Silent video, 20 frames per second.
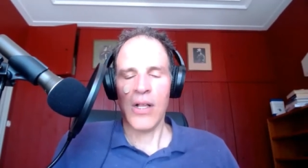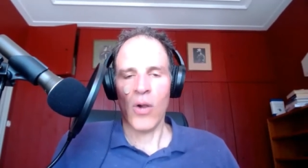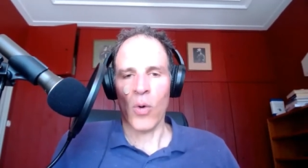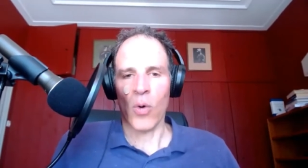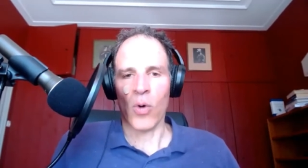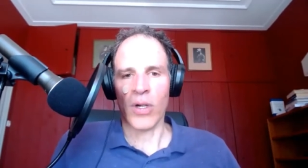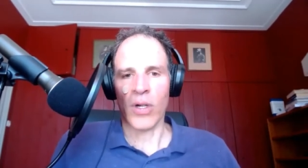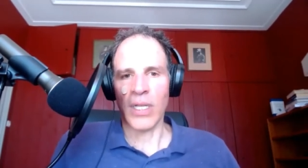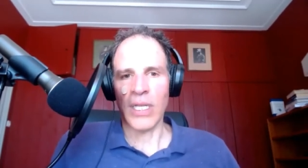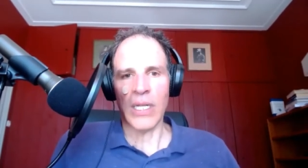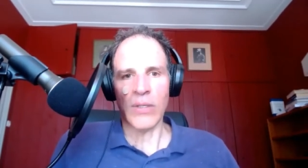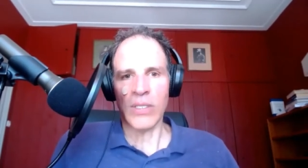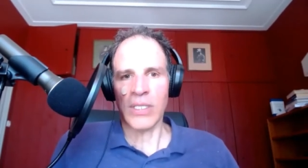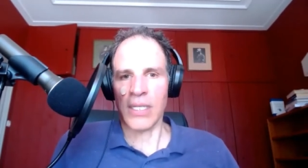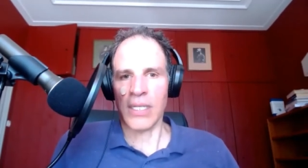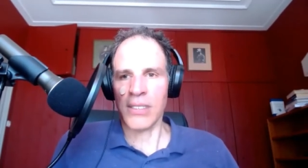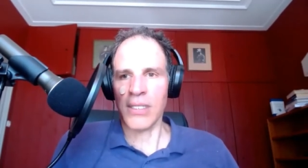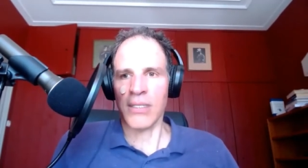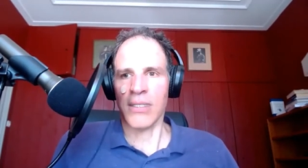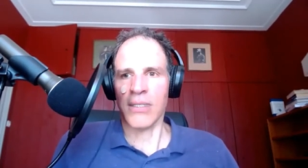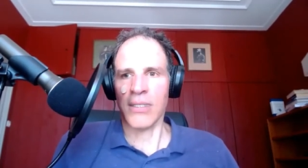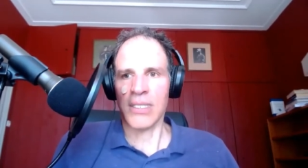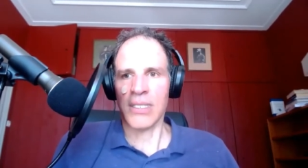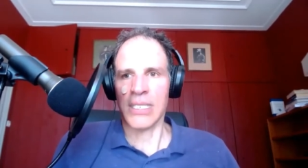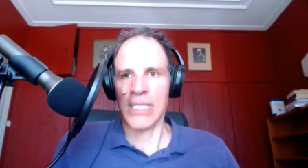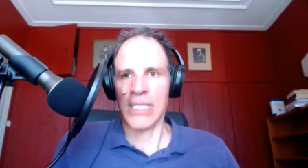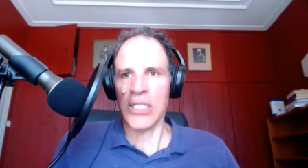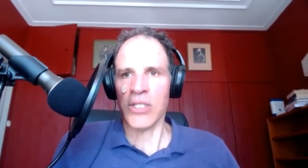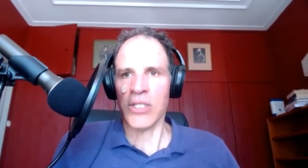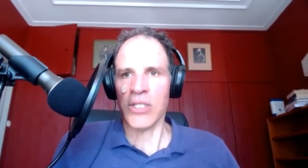Or, you know, doesn't the
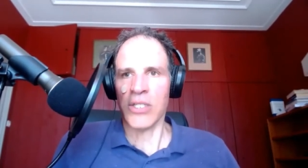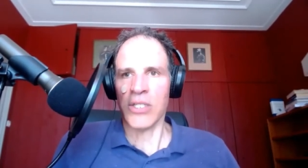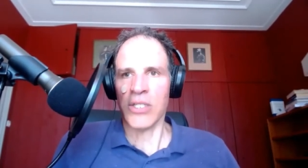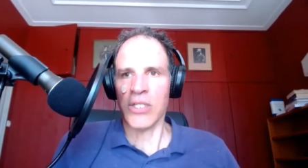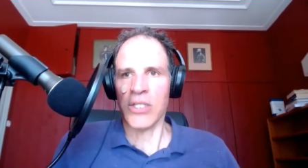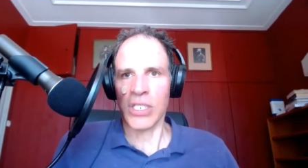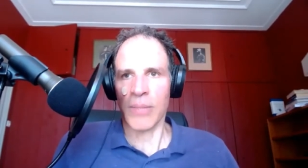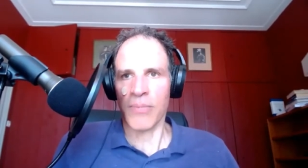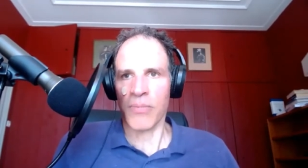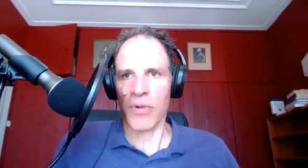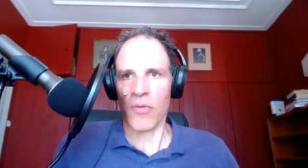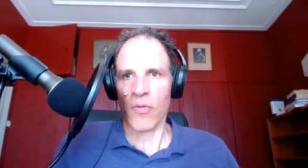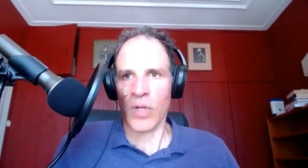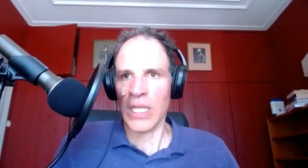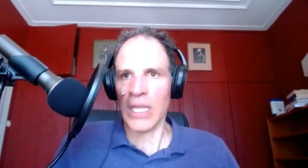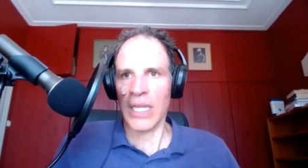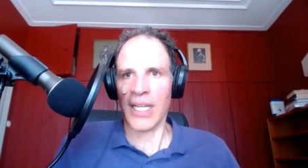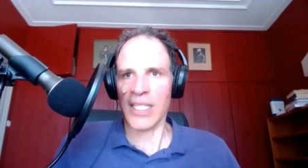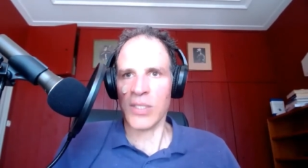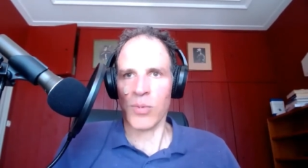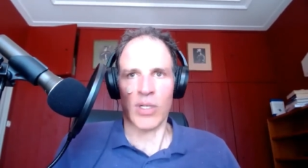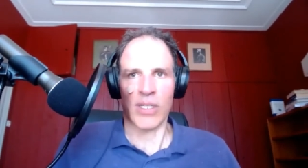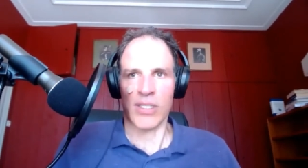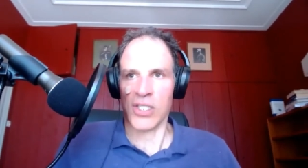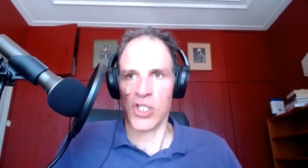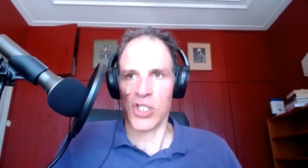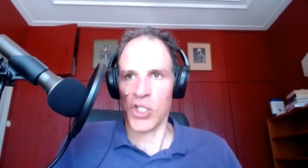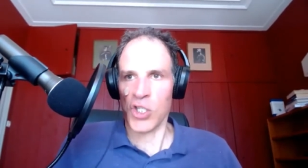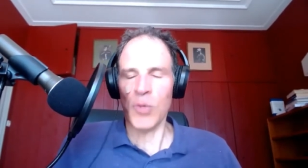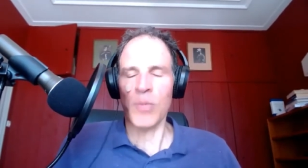senior leadership realize what a
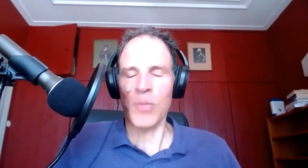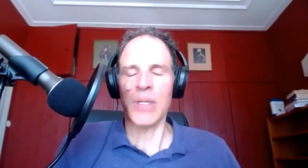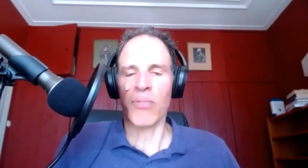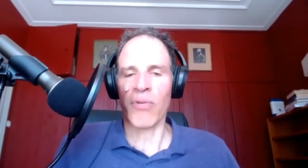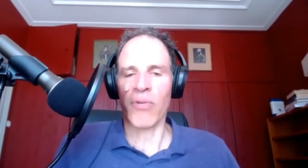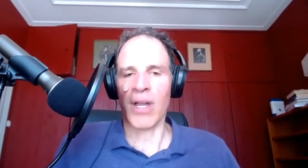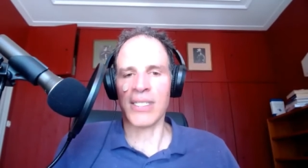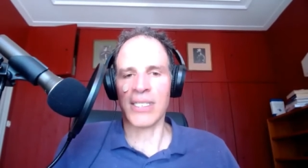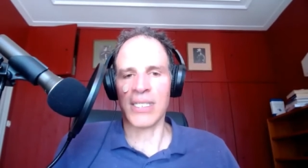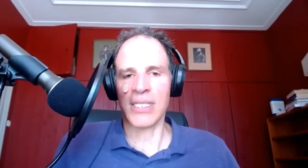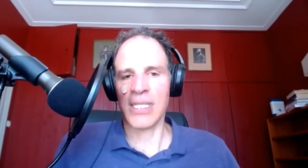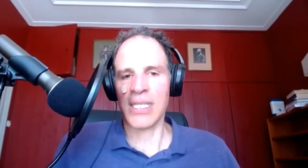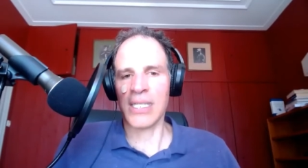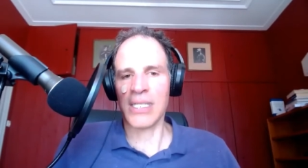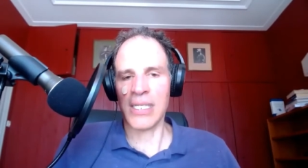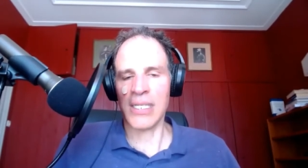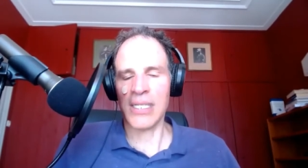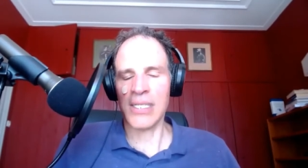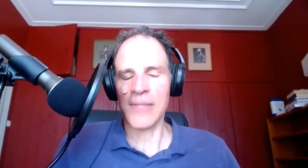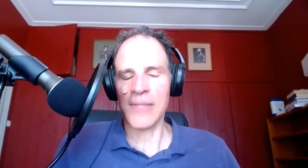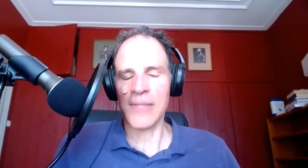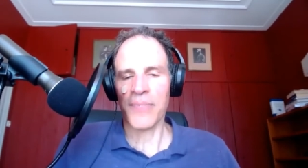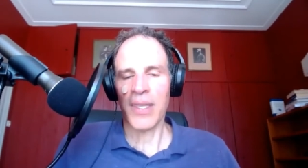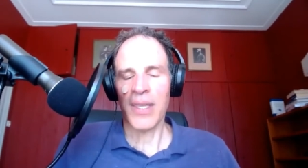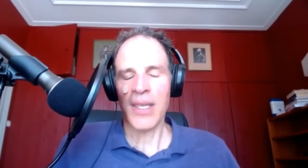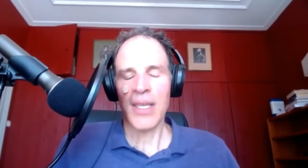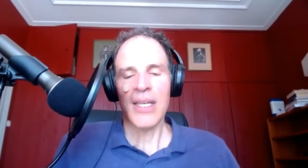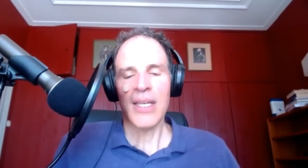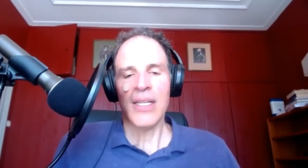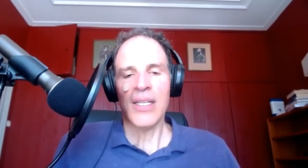stupid process this is?
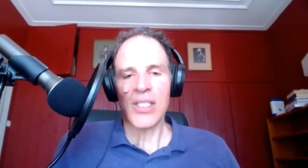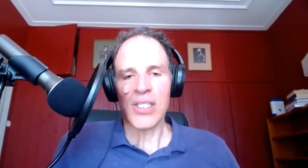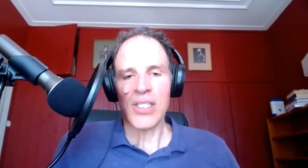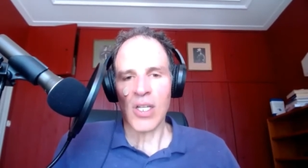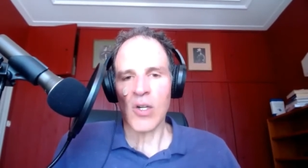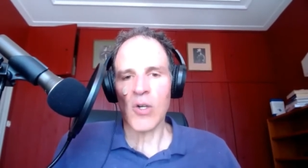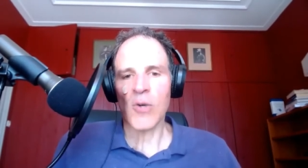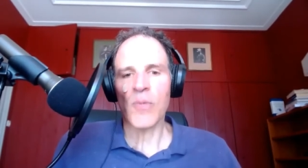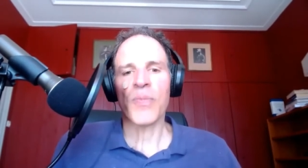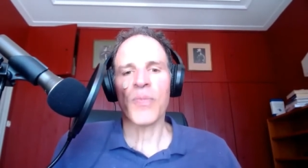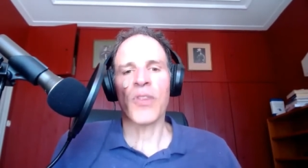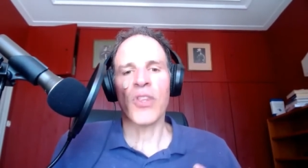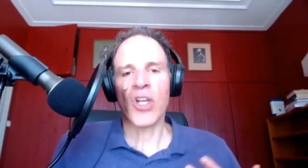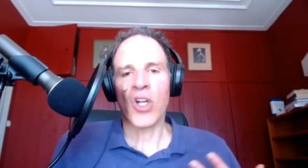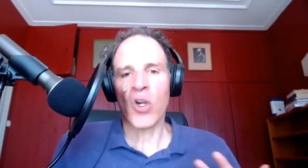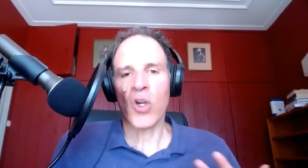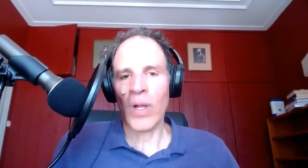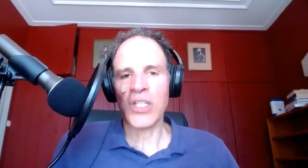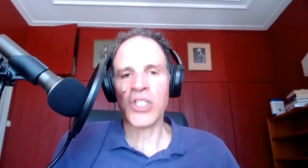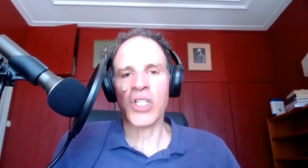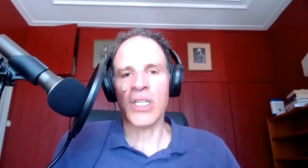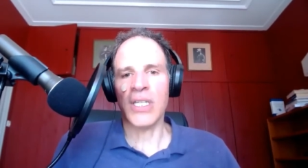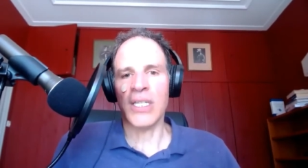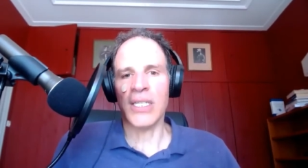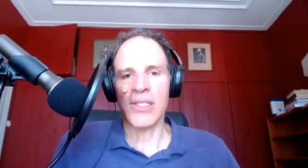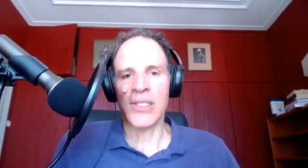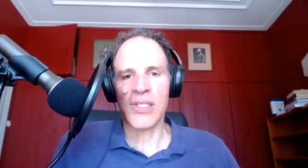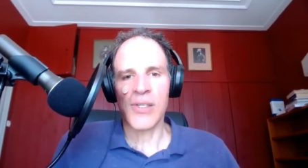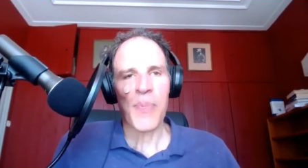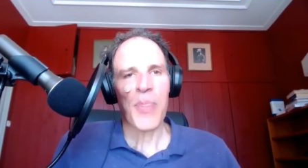So the question
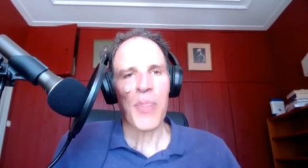is,